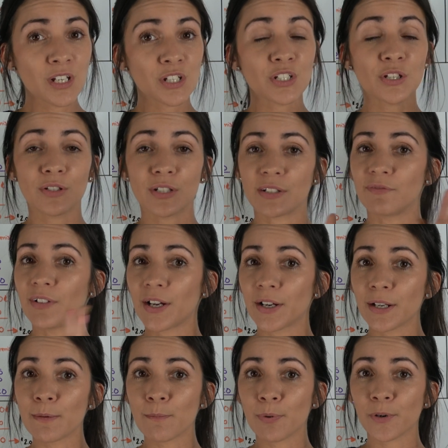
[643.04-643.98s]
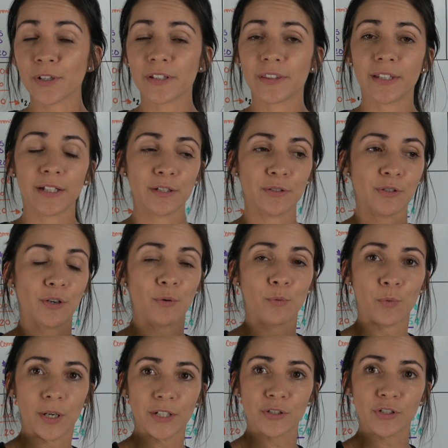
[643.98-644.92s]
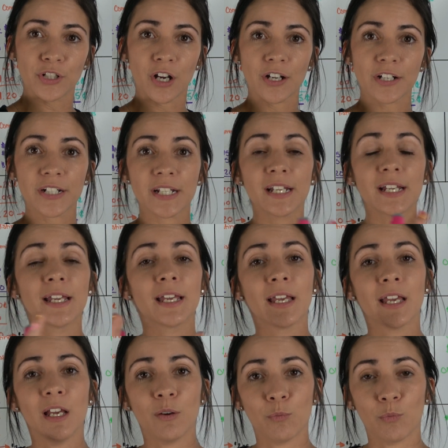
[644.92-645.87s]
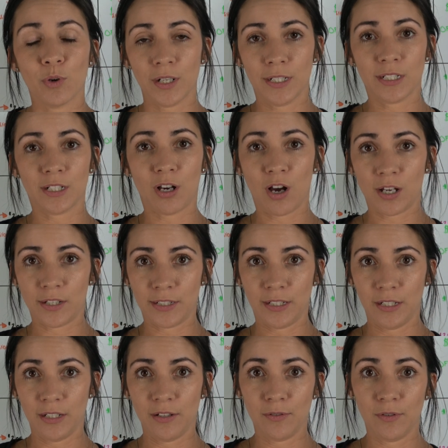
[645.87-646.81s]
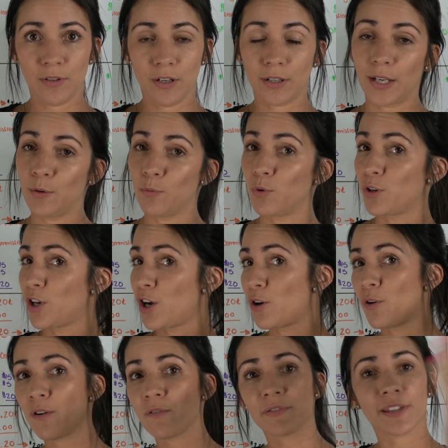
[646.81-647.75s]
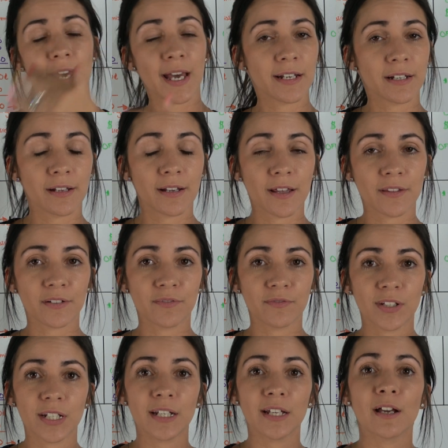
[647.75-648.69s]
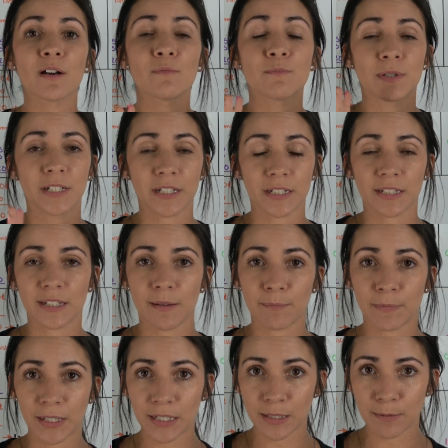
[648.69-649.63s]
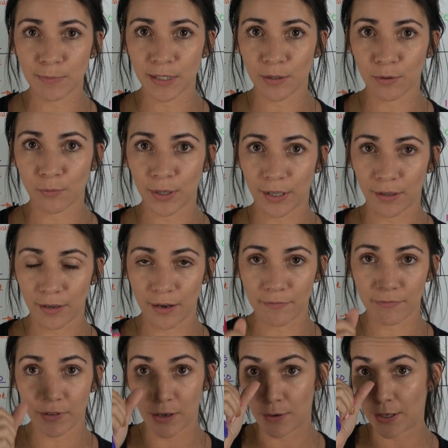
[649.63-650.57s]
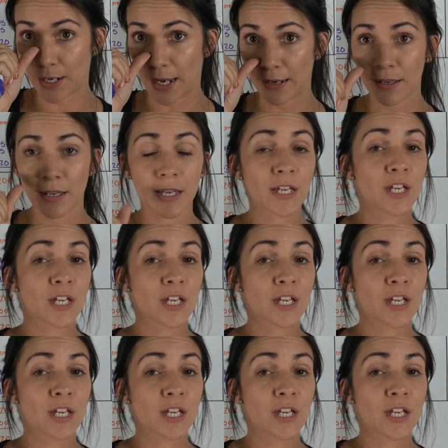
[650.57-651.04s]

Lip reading: So it's very important that you know what you're charging and what it's costing you. Okay, we'll go over that in another video, but just something to be aware of. Okay,